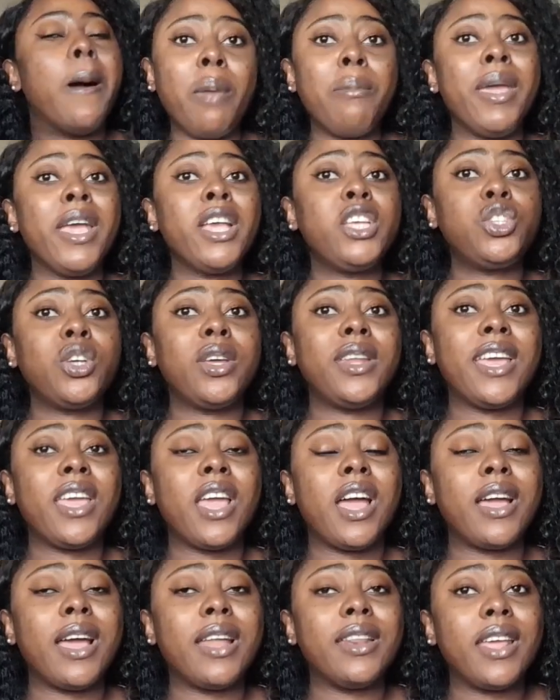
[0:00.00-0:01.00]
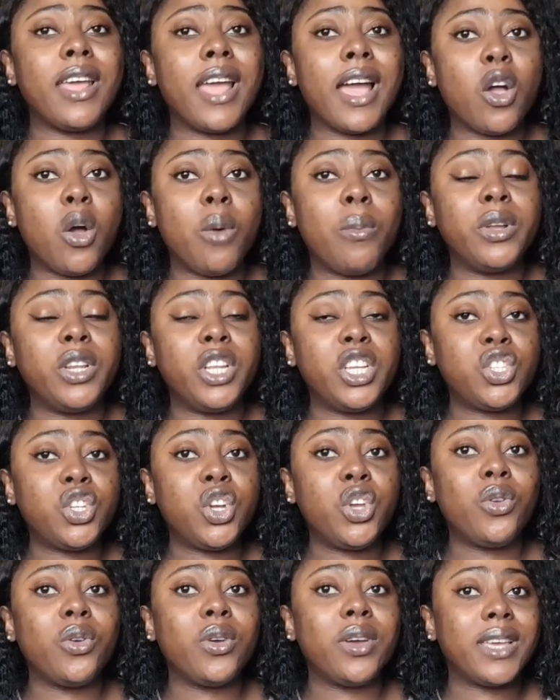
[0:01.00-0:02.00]
Make sure that the
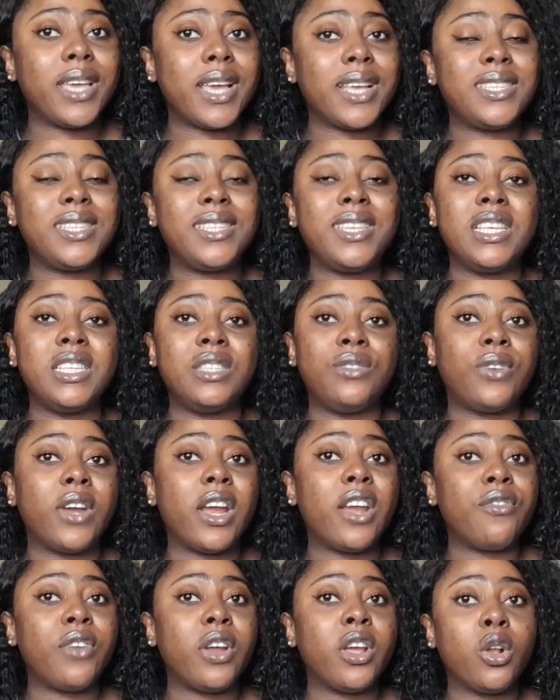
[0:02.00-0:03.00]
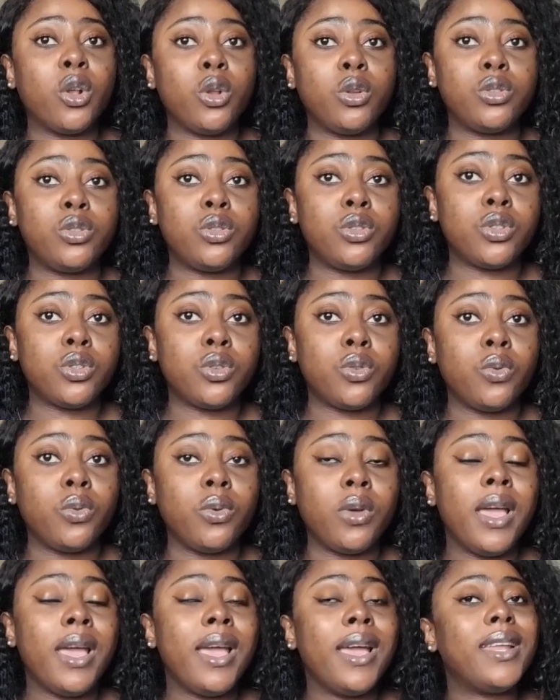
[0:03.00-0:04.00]
accommodation you are getting is very, very close to school.